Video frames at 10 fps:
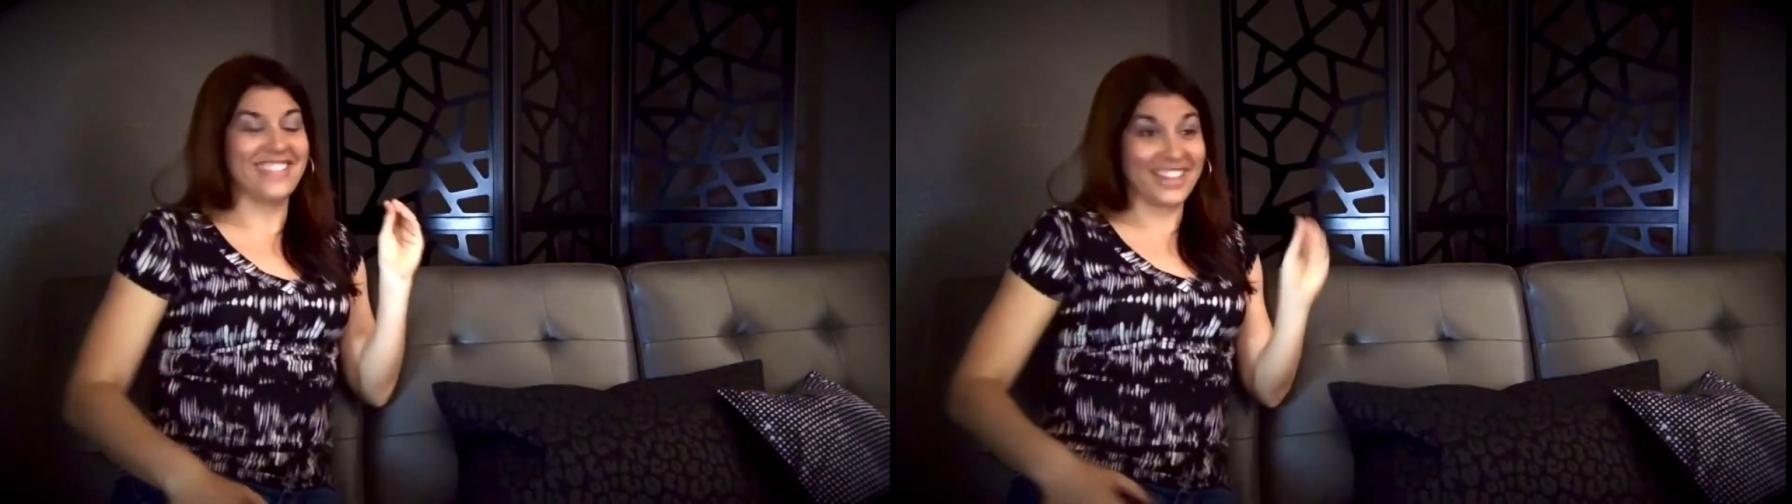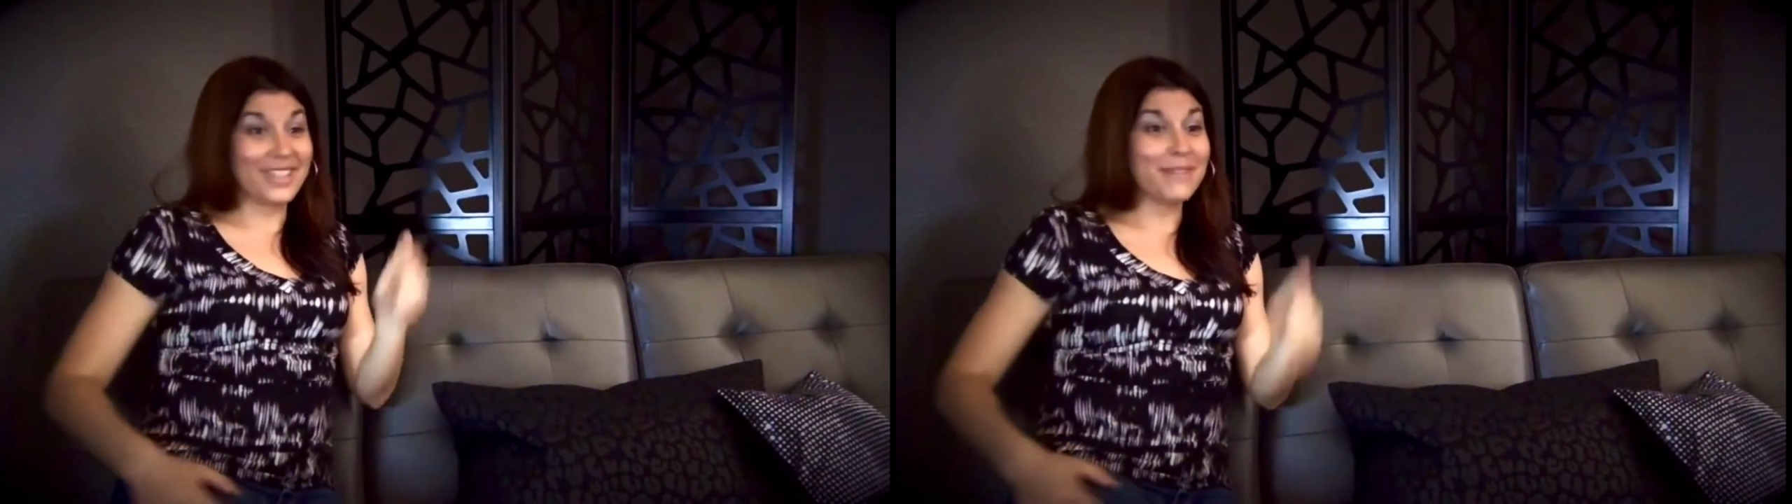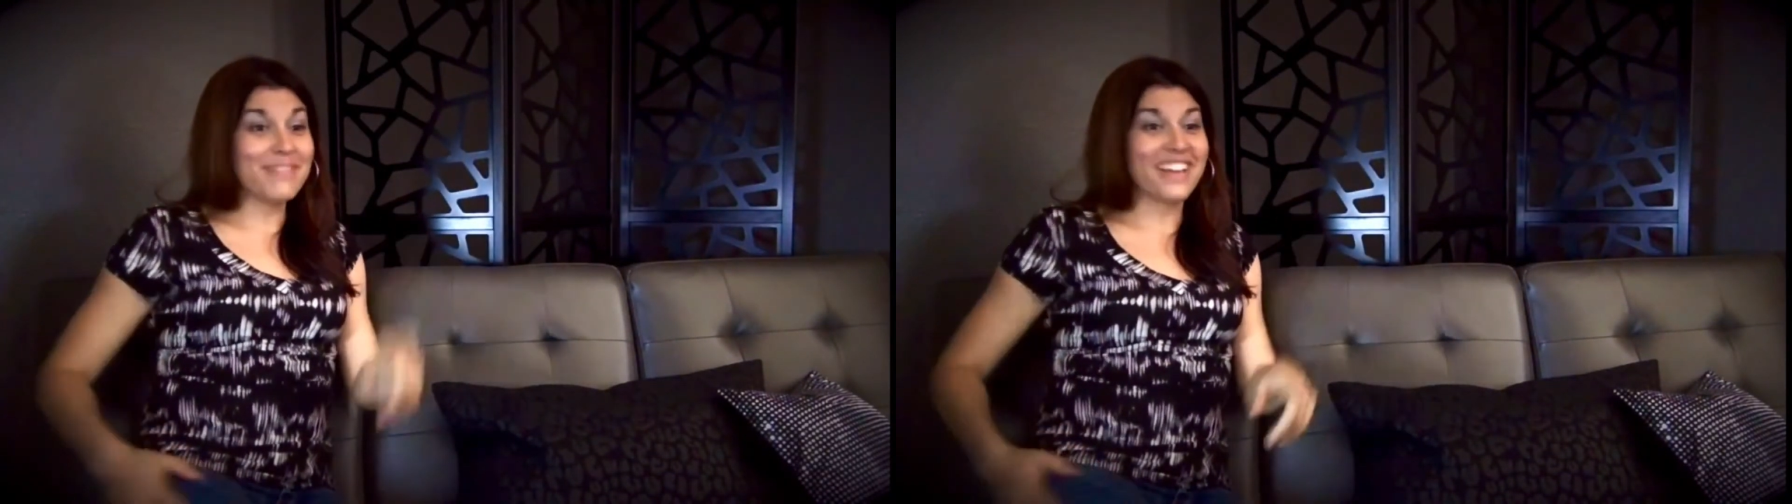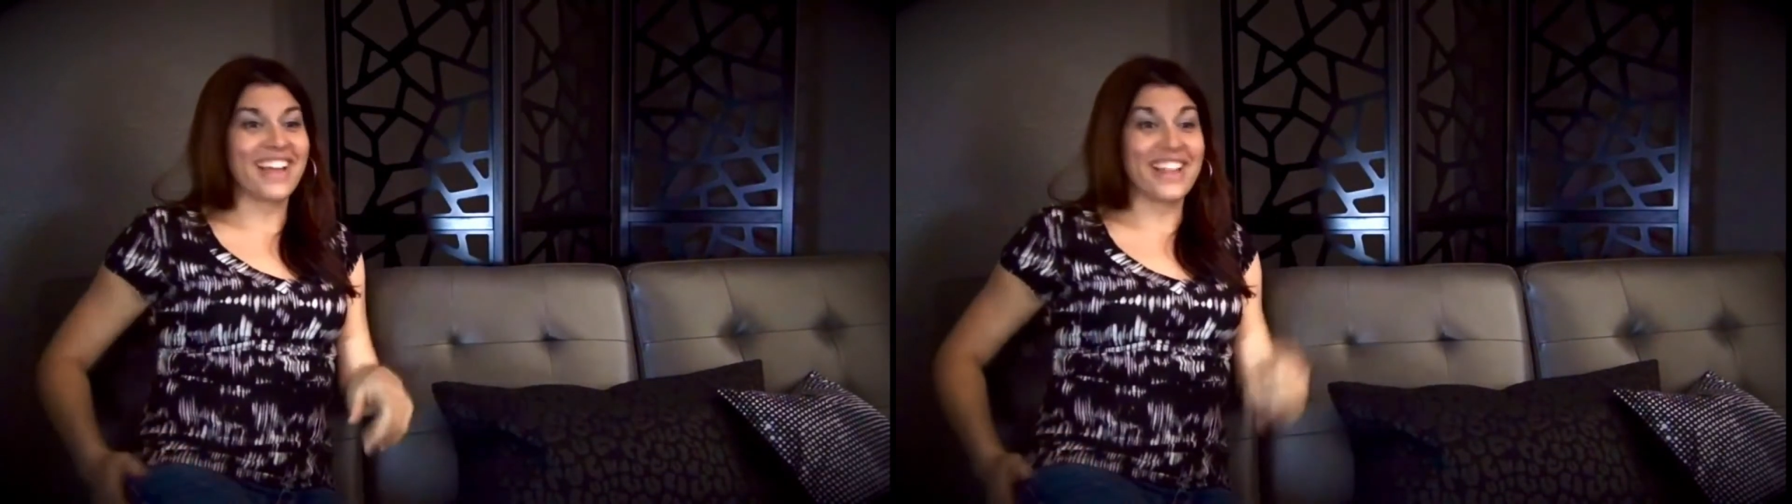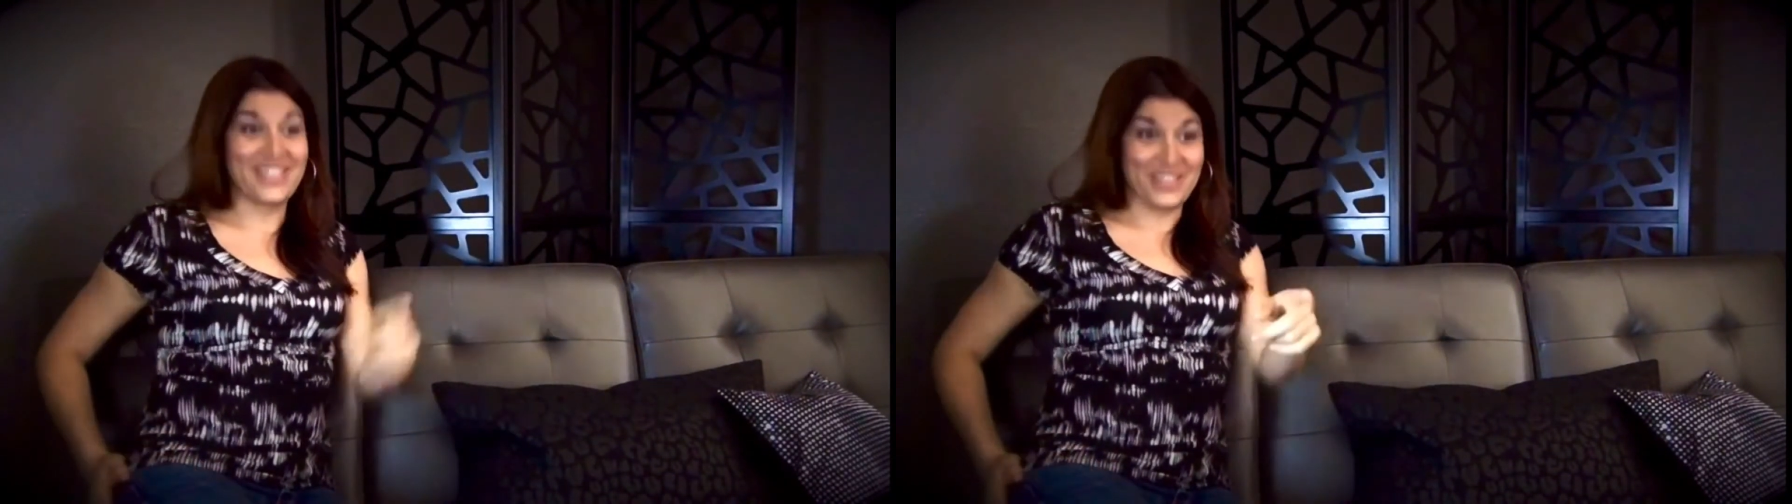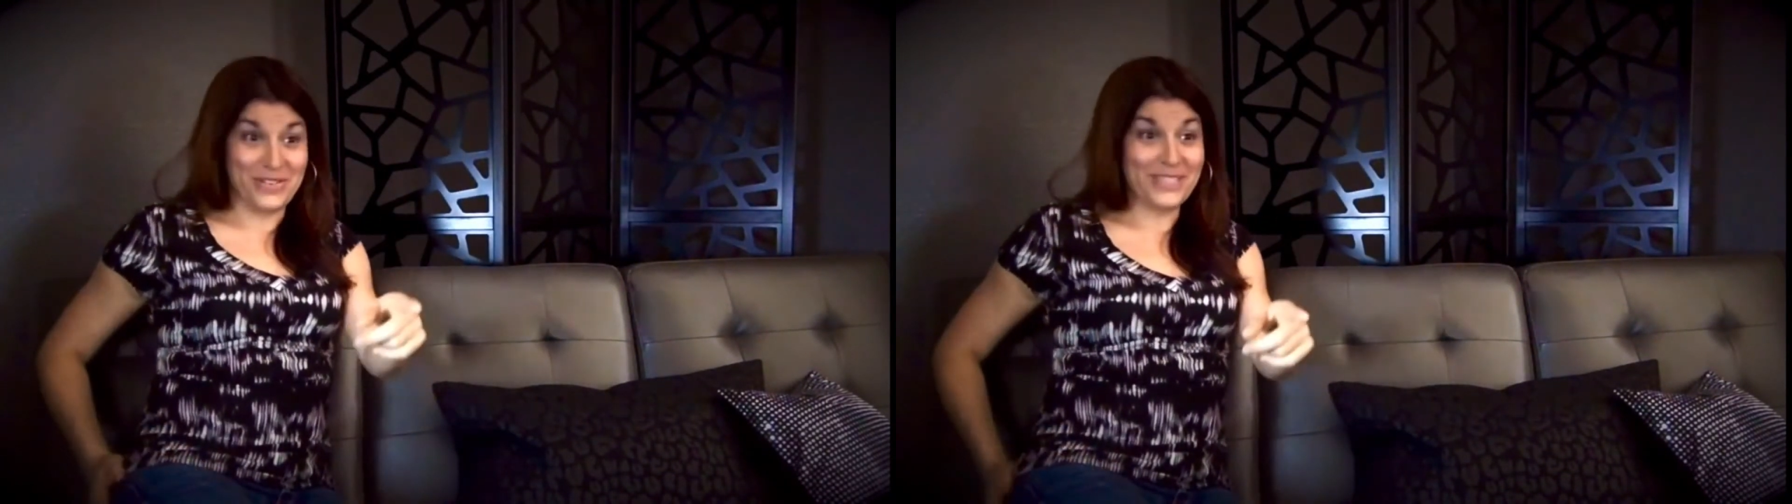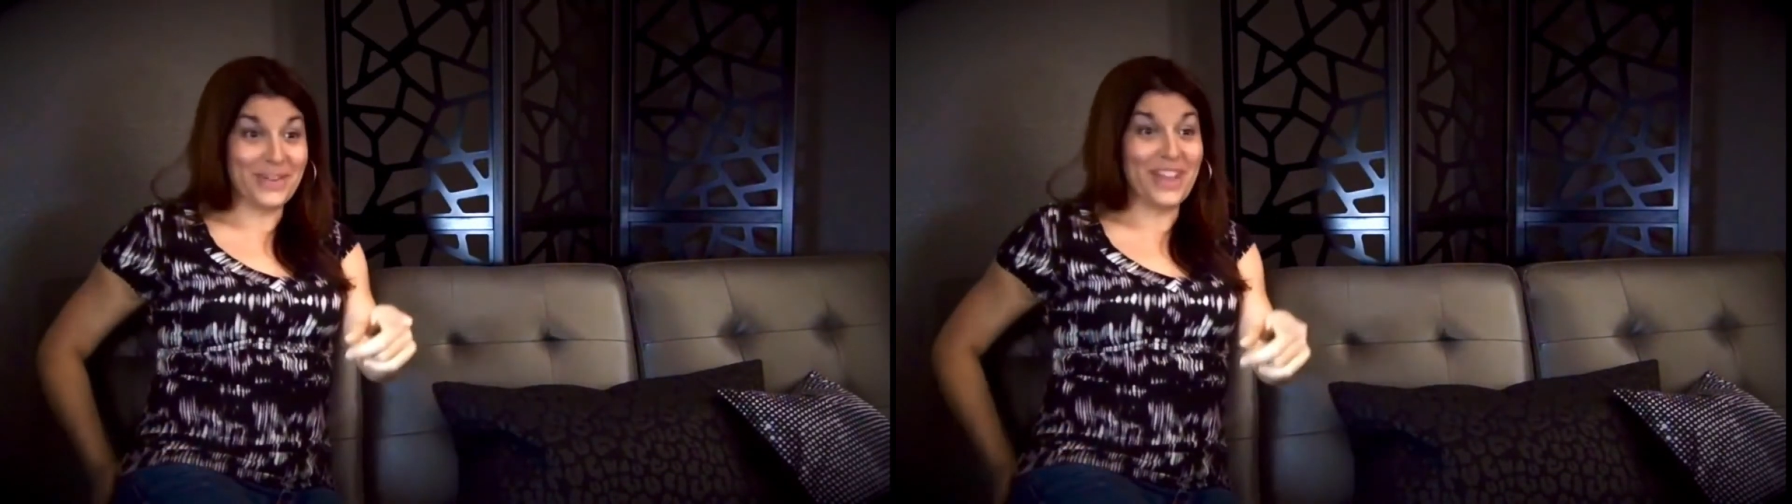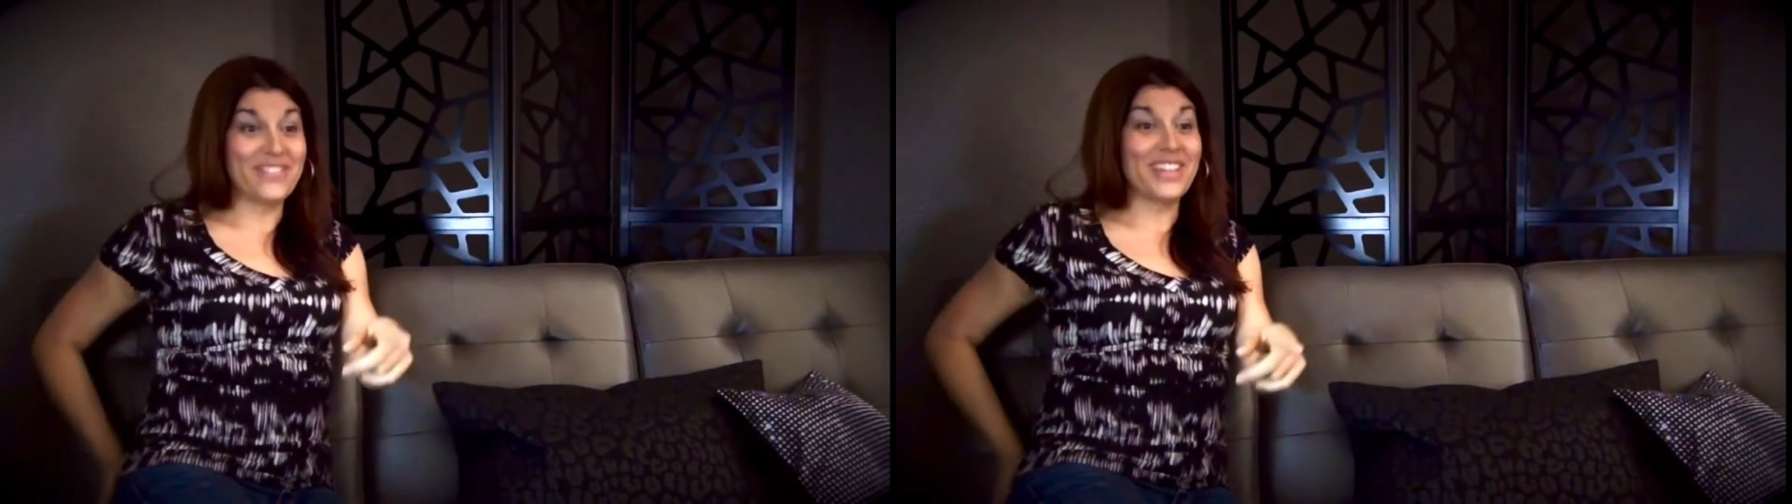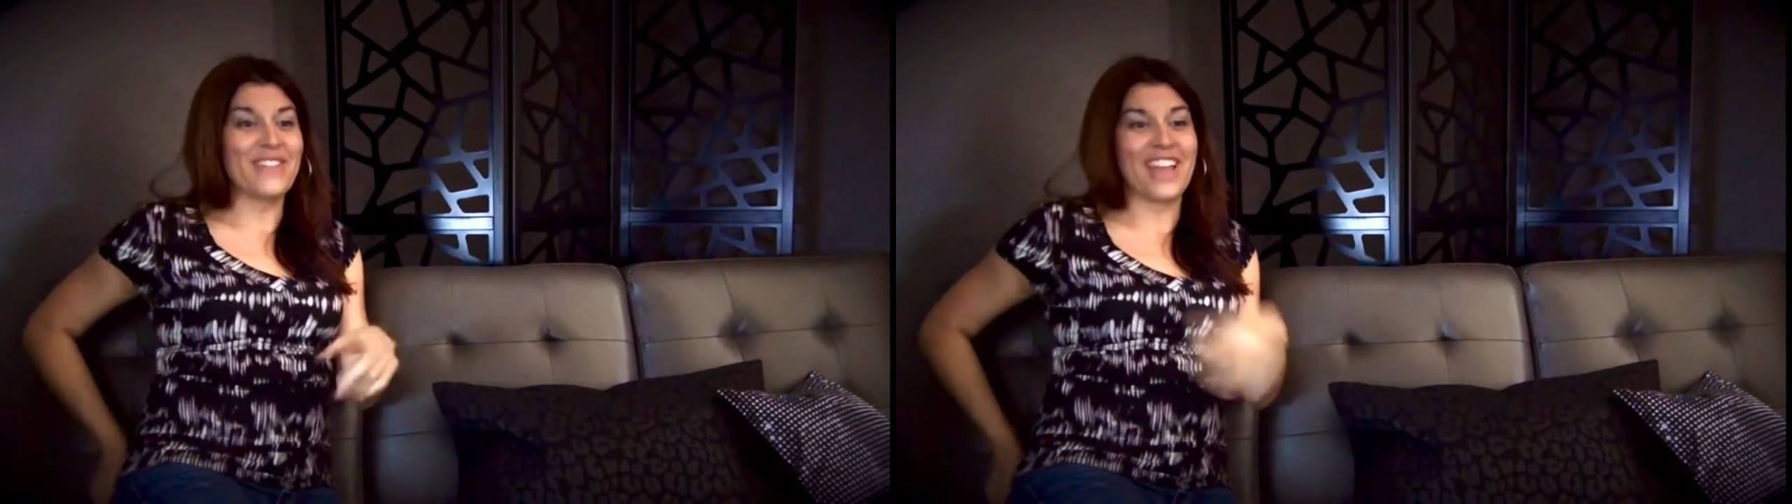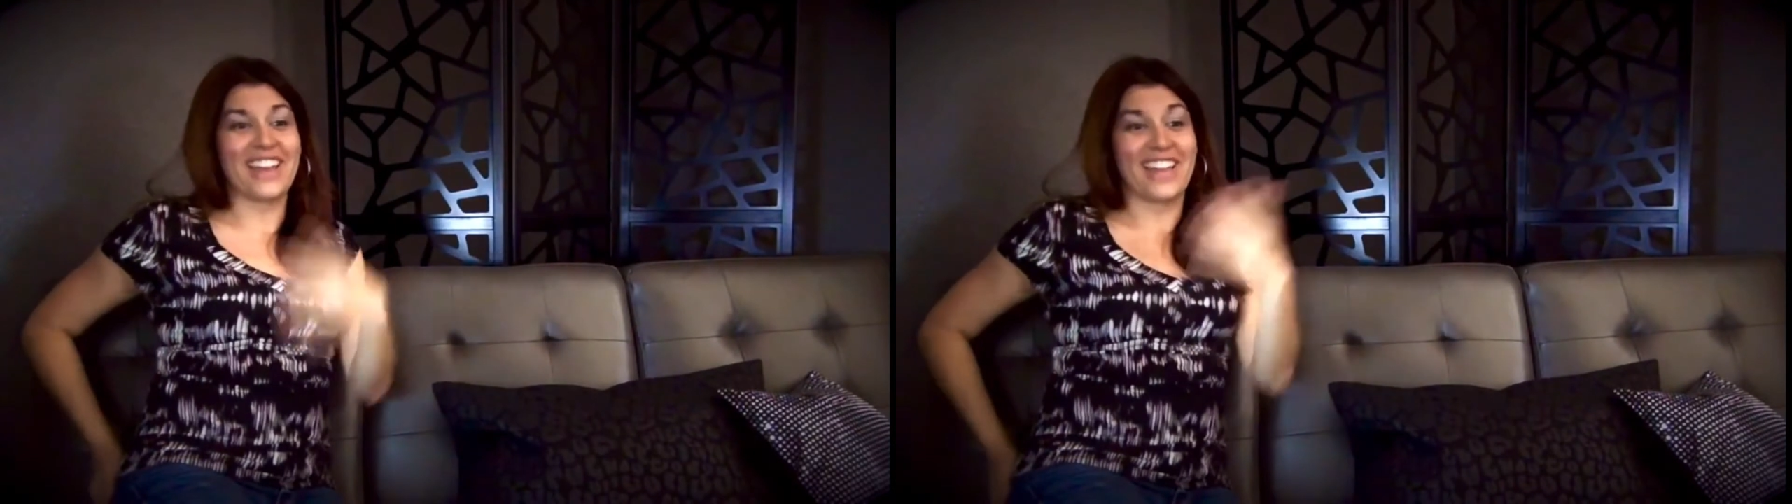nightclub that night. You guys were having an
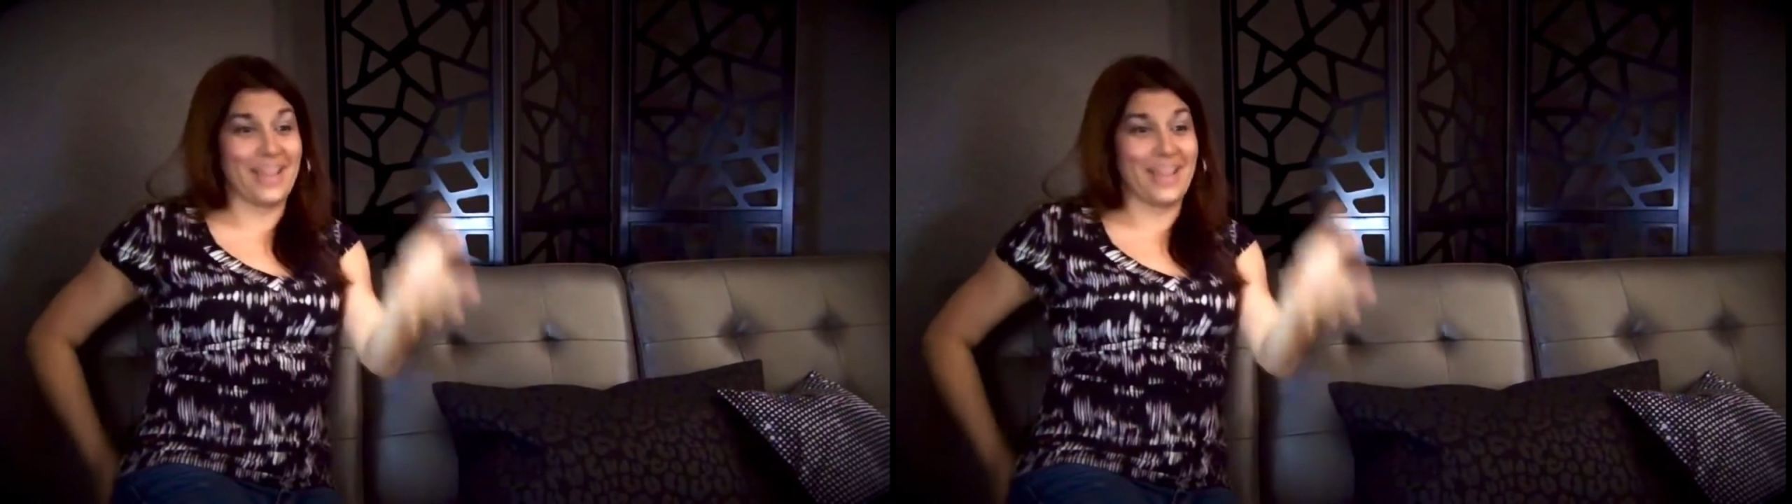event.